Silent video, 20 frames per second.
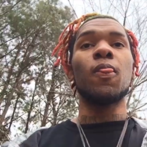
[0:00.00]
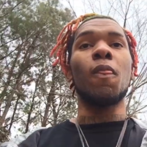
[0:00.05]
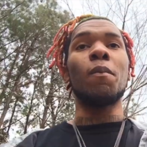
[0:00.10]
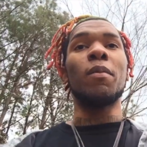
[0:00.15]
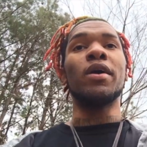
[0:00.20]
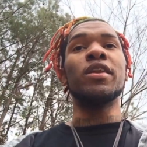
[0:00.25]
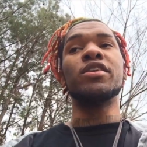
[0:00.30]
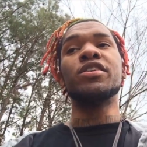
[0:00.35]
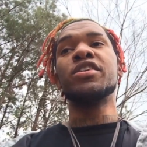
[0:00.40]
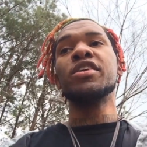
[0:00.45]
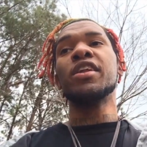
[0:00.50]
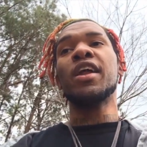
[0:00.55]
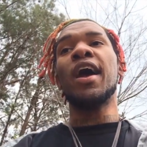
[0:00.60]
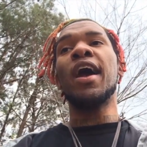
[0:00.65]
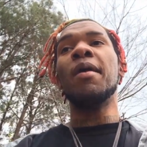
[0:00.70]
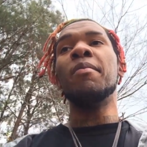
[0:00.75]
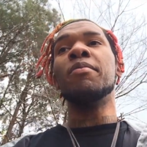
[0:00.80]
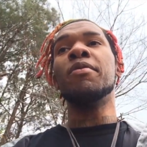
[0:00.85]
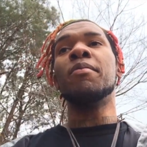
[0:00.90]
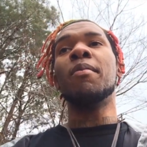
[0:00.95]
Man, the shit
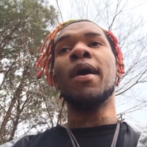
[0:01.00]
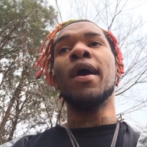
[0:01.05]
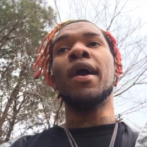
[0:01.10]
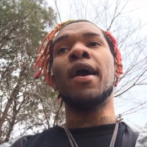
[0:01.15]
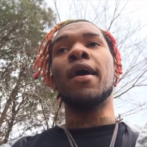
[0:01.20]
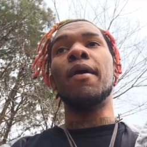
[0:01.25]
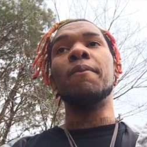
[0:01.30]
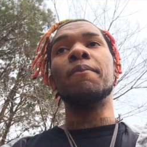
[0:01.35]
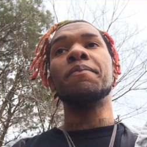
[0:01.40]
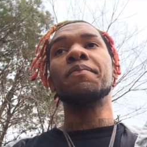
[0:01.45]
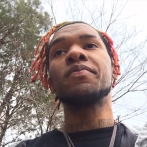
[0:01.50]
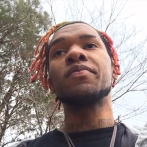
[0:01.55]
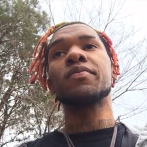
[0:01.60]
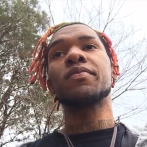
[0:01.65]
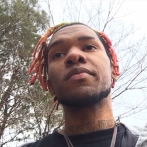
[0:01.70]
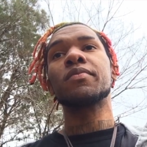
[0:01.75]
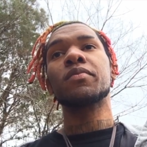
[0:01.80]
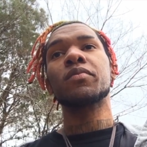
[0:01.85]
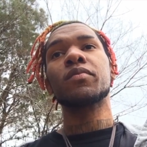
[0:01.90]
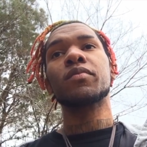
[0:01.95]
had me mad.
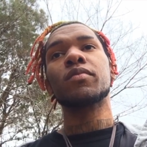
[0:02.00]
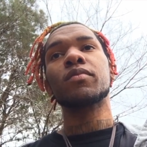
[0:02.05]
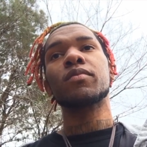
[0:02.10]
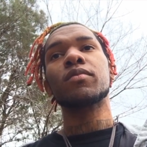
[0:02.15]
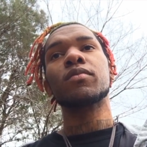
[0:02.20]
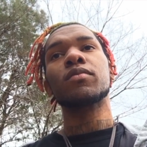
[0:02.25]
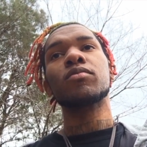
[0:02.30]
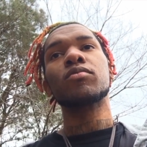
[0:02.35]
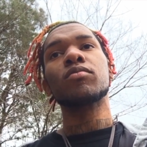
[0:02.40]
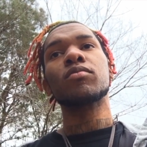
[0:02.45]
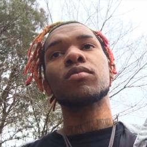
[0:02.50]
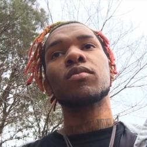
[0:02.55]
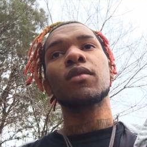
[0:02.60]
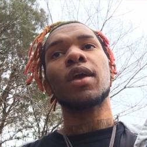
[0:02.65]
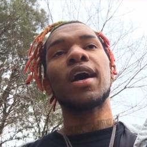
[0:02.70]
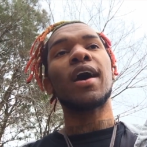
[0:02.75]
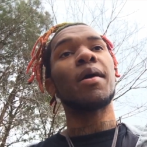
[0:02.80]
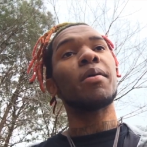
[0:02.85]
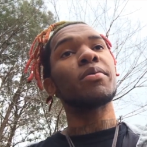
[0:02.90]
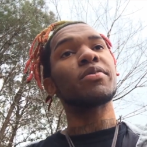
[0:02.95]

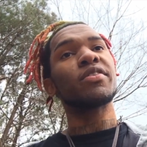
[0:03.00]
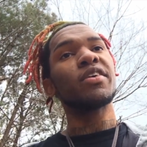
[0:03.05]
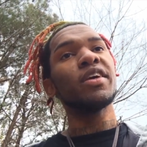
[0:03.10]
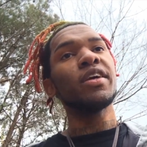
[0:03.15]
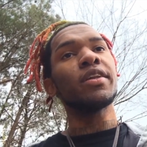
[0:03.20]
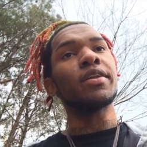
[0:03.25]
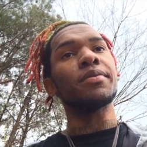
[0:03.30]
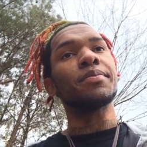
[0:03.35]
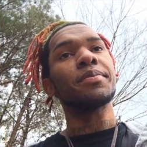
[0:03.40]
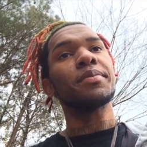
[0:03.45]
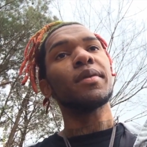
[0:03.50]
I was heated.